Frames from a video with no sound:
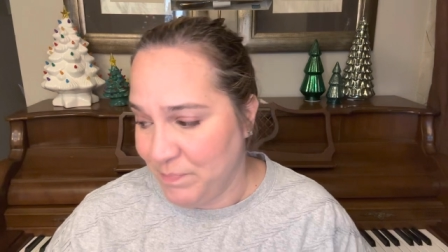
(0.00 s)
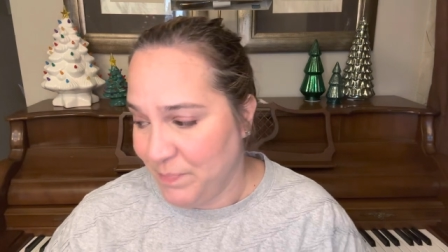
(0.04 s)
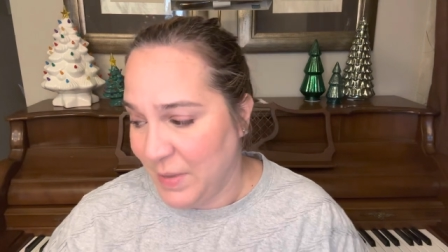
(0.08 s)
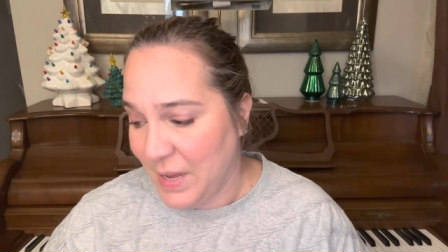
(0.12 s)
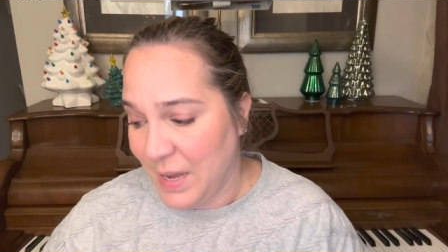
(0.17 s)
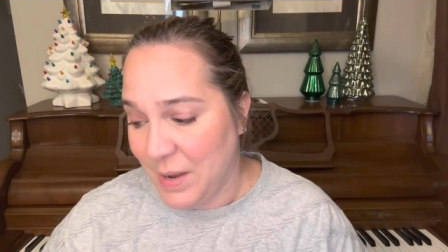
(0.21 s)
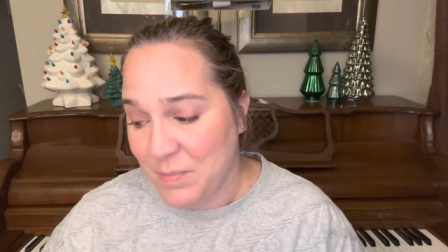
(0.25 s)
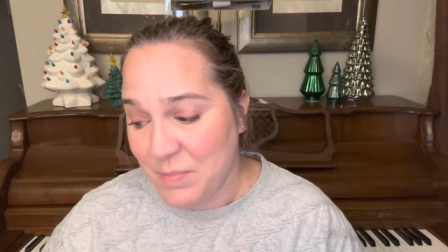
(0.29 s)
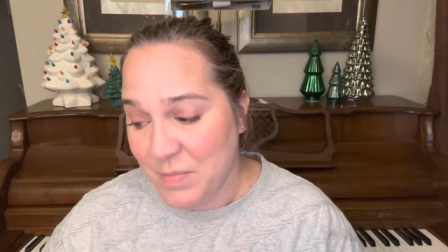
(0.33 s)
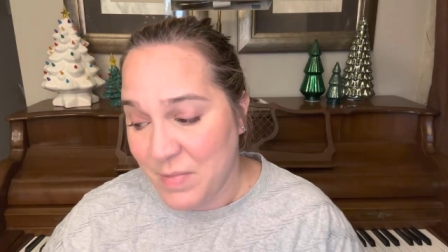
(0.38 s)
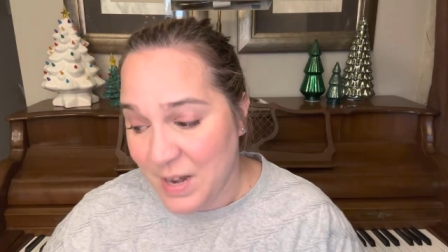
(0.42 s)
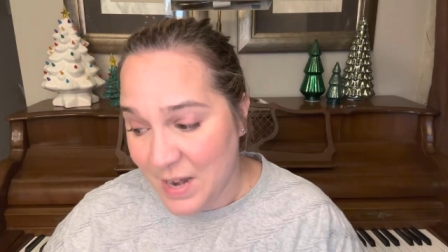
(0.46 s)

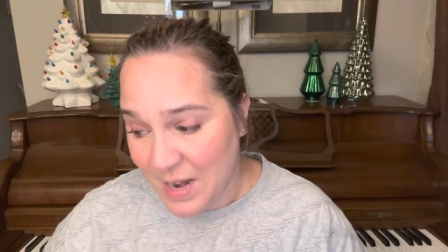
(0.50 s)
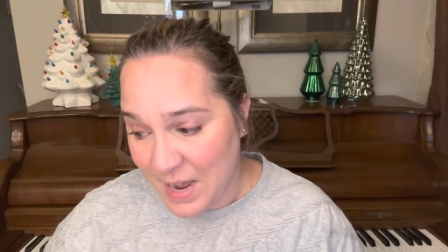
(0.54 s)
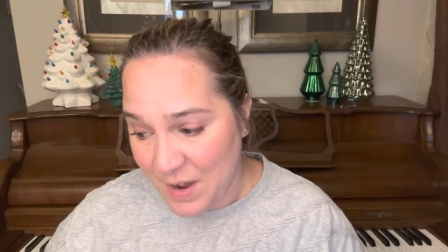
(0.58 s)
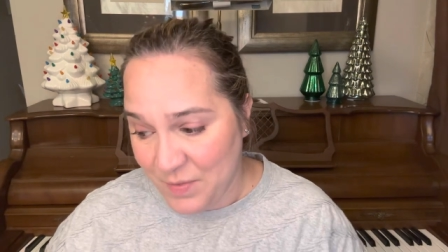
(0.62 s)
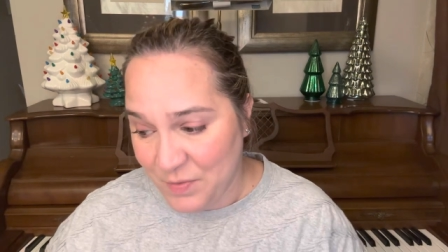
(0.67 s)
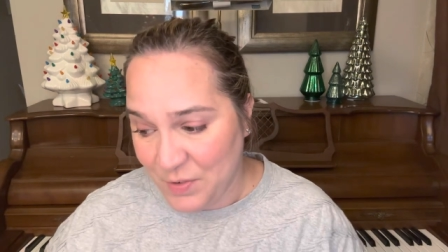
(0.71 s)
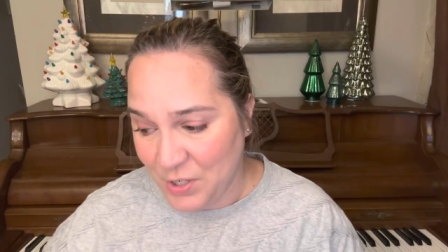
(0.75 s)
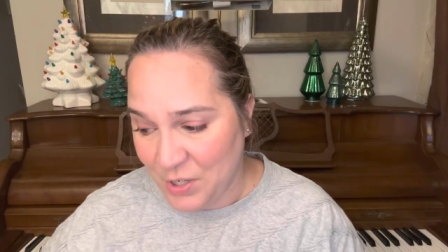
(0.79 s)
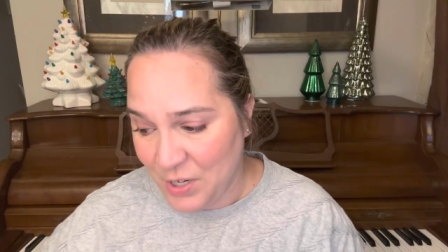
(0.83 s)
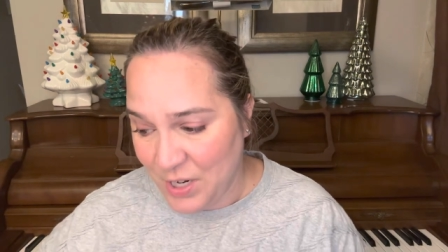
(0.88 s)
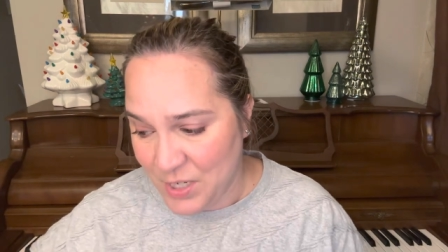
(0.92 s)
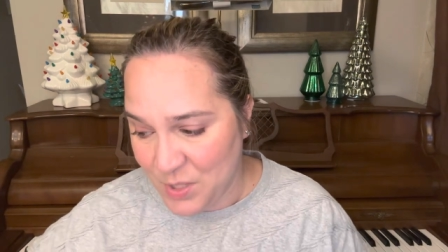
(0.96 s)
I'm
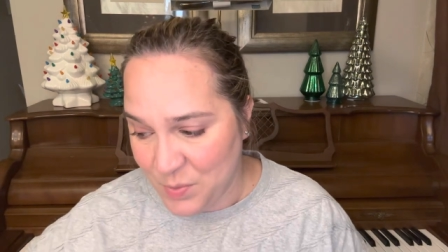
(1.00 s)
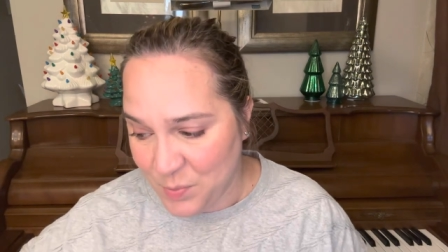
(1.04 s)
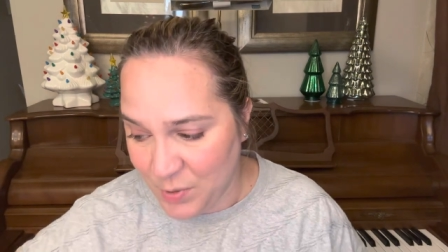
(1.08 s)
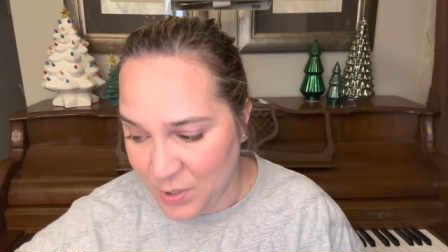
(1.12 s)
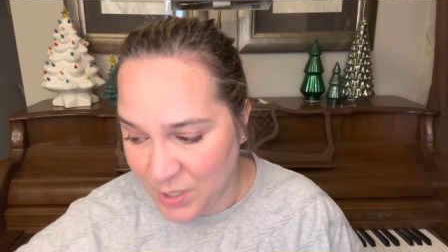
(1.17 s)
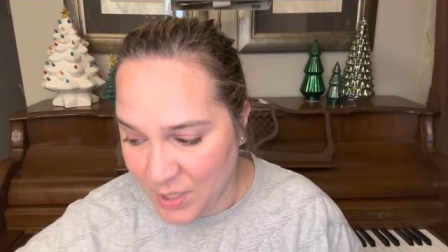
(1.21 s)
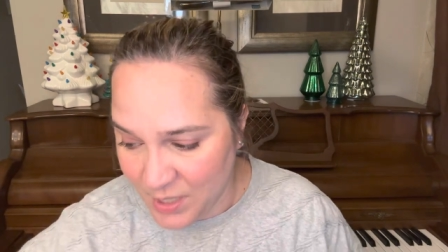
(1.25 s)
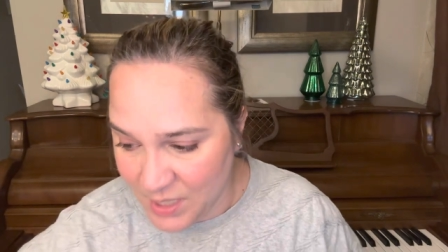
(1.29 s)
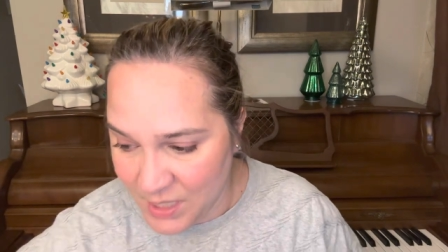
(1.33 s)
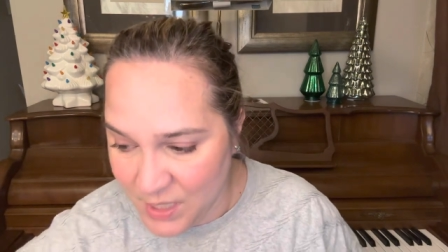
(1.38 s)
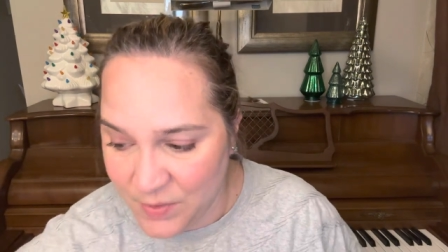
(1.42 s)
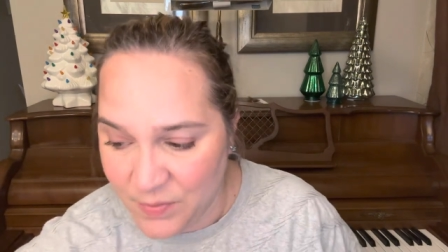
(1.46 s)
never as
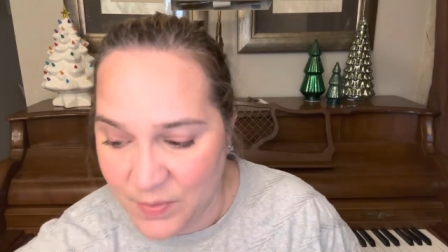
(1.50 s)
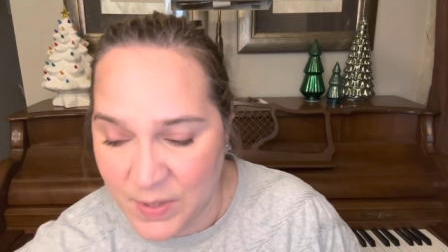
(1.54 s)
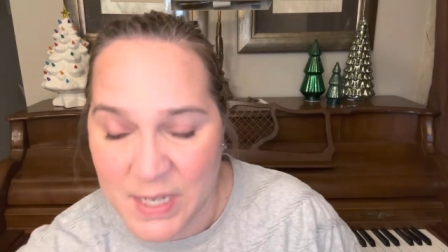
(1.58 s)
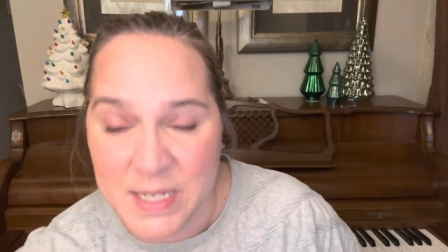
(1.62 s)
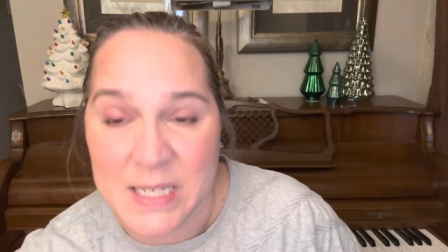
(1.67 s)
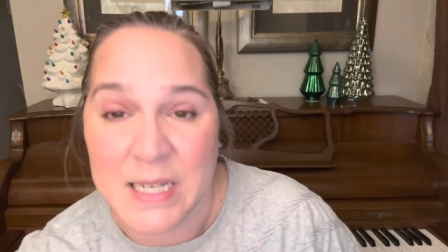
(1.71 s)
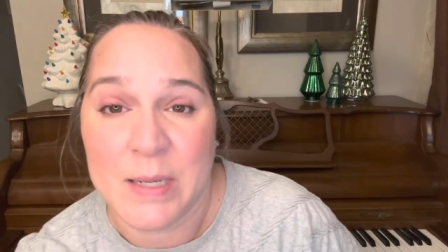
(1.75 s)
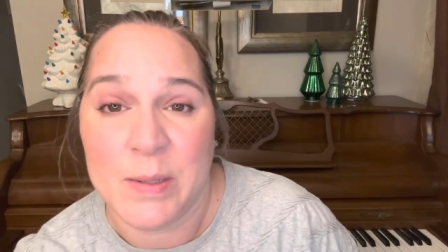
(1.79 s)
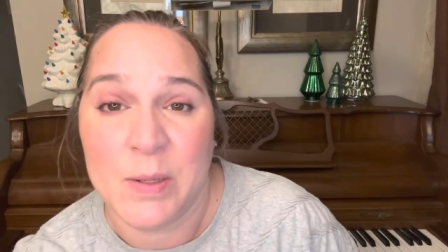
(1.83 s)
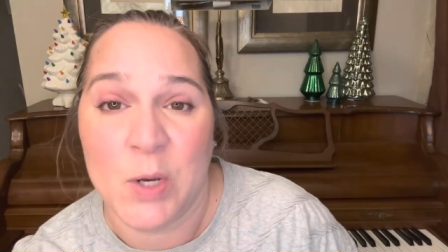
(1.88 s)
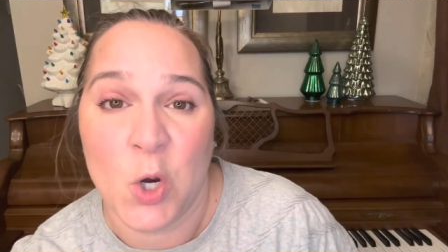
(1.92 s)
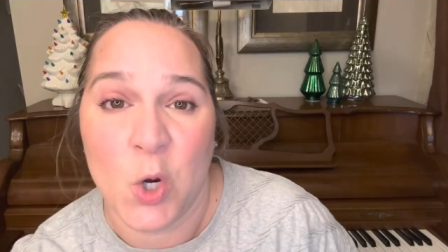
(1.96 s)
productive as
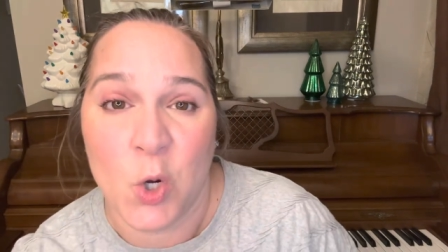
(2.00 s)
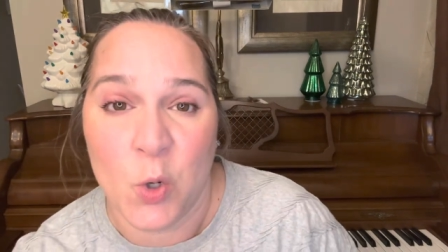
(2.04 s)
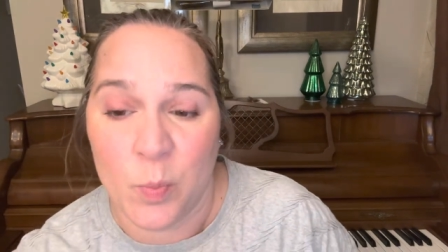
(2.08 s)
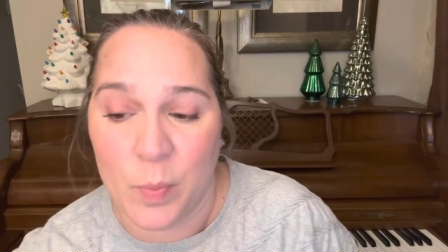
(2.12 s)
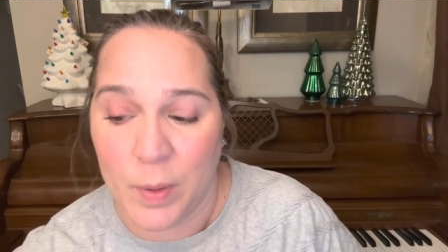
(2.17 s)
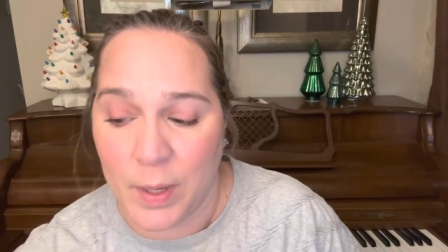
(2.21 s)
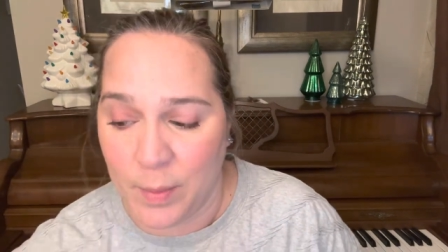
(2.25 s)
I hope